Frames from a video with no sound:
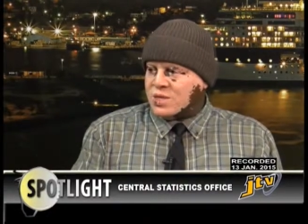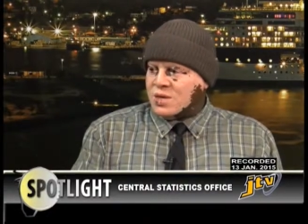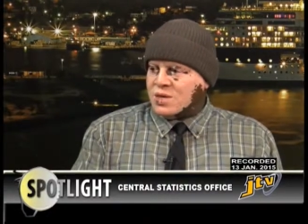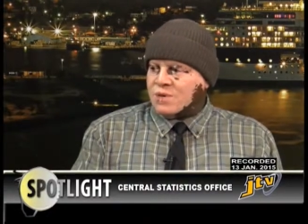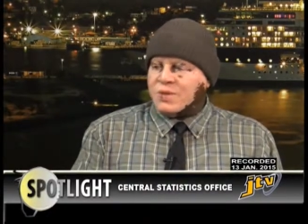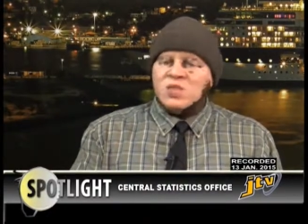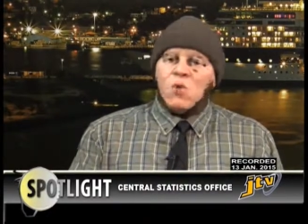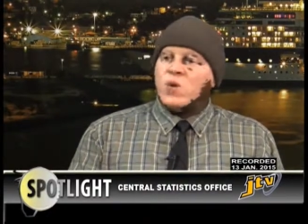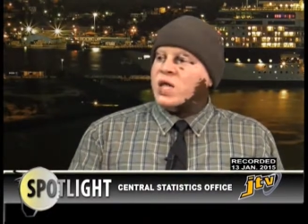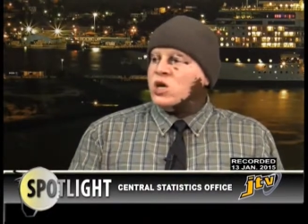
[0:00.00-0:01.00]
Mm -hmm. But now
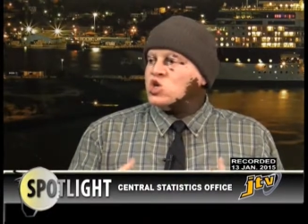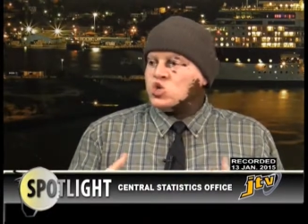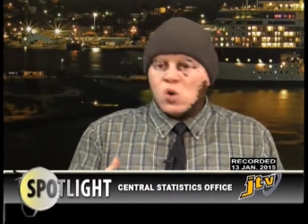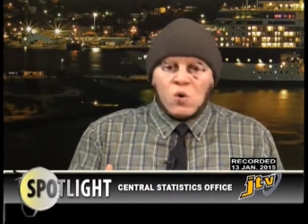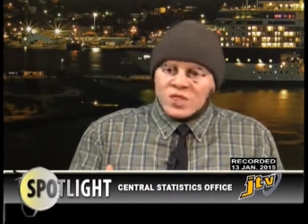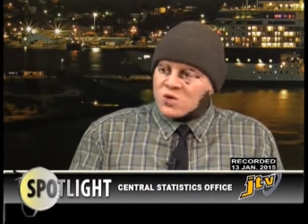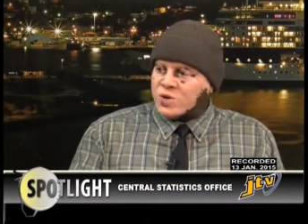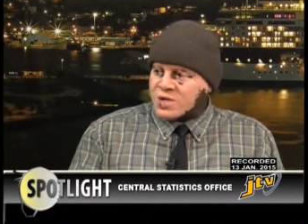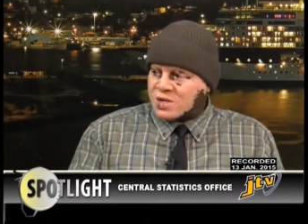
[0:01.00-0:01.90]
we are not sure what's going